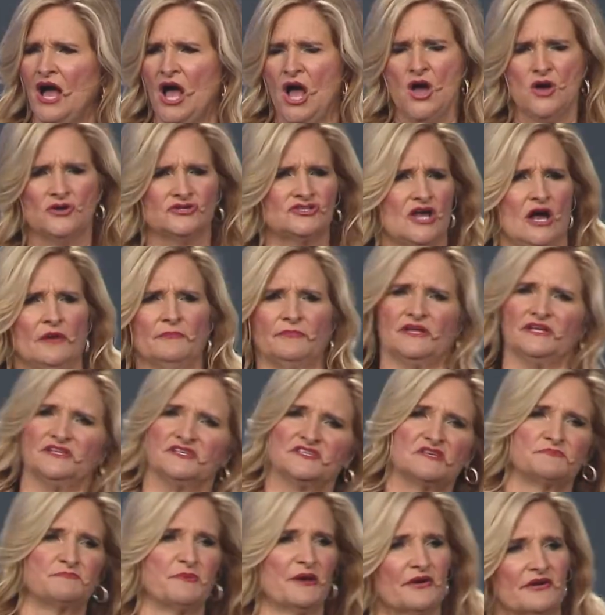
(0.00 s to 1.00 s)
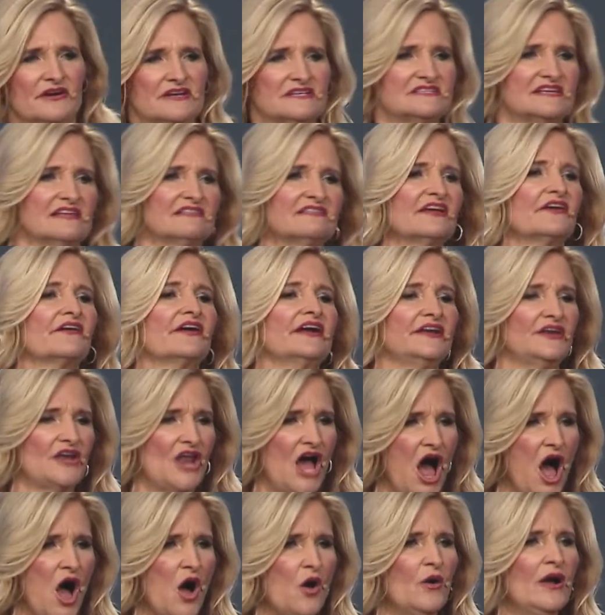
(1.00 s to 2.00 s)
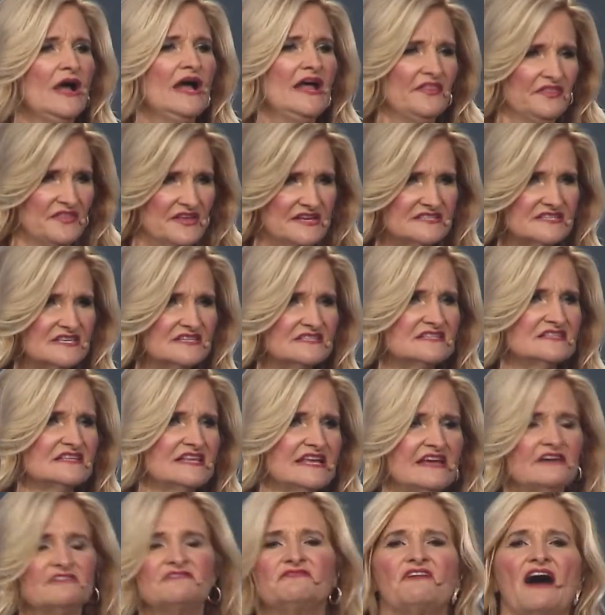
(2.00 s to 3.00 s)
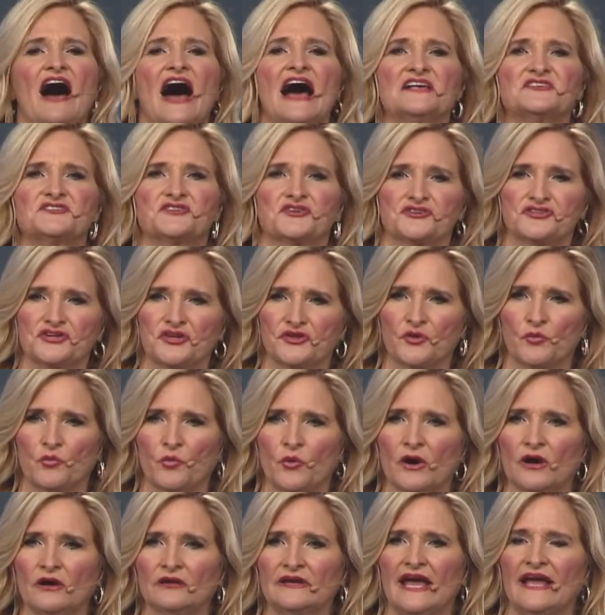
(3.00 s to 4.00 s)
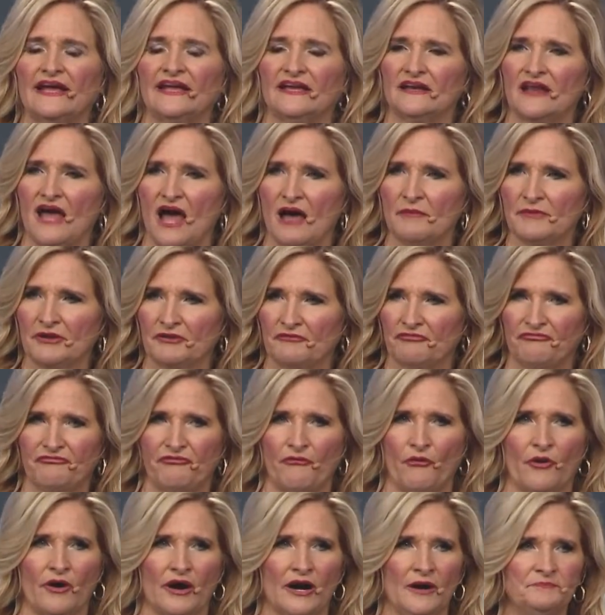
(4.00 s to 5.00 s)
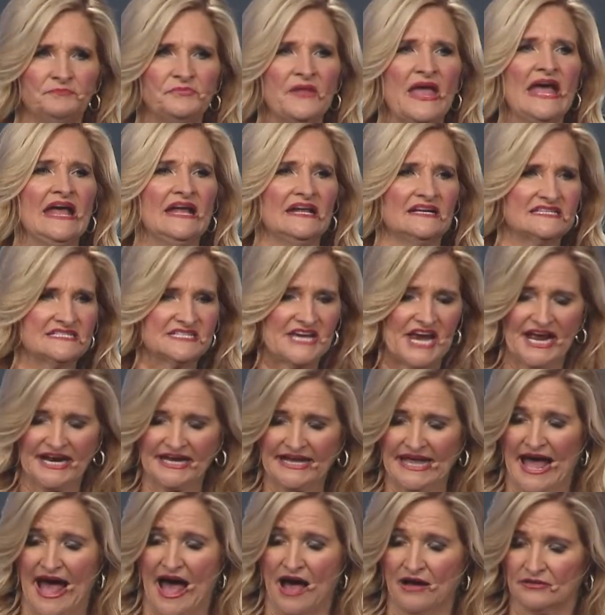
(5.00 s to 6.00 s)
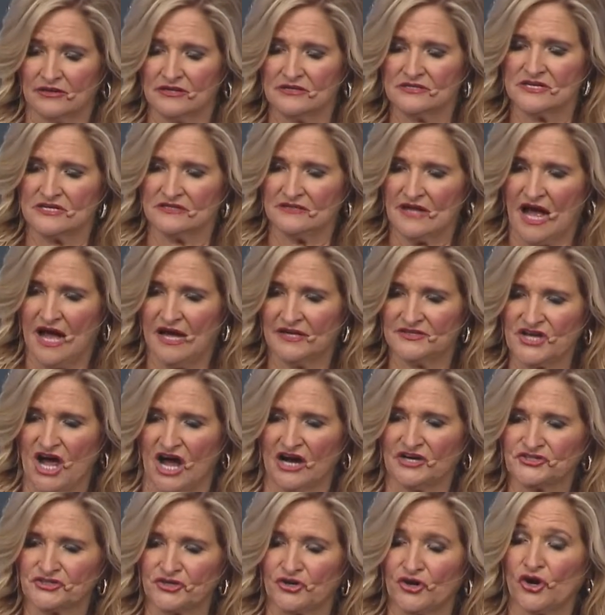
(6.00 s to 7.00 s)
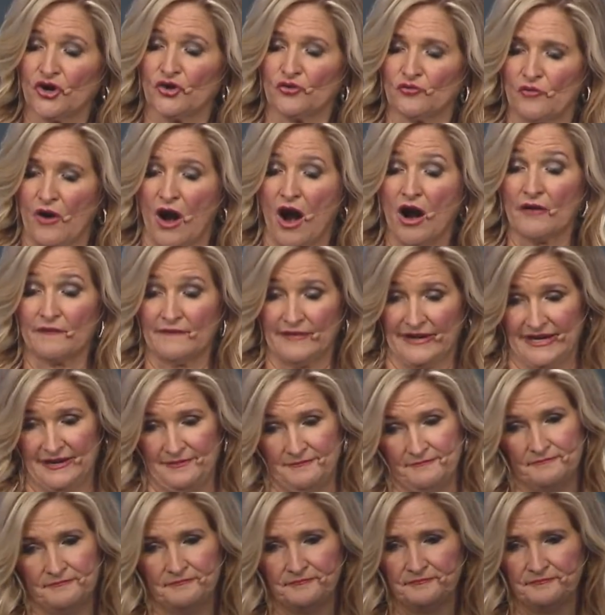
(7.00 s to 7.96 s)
go, some conspiracy theory. No, this is the advisor to the World Economic Forum. Check out Dr. Harari.